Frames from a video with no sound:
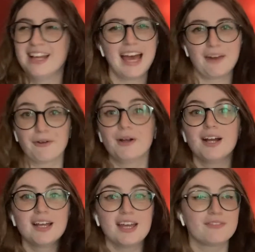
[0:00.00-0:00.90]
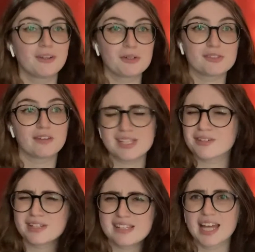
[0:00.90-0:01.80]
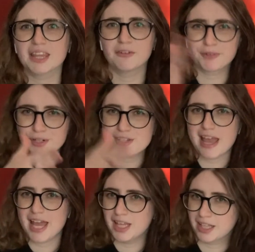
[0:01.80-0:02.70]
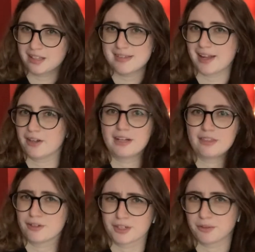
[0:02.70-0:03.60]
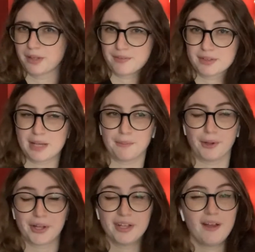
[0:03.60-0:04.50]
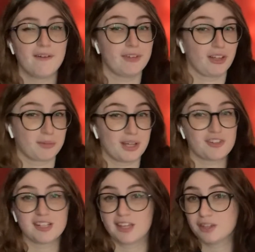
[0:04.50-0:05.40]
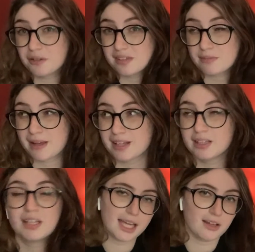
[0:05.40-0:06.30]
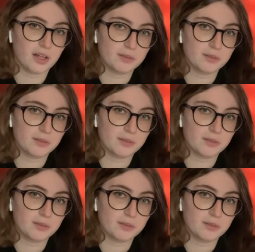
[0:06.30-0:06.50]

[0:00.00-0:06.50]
I don't know. If there's a series that had the first and like the second and third or whatever type book available, I try to get those as well. I got a lot.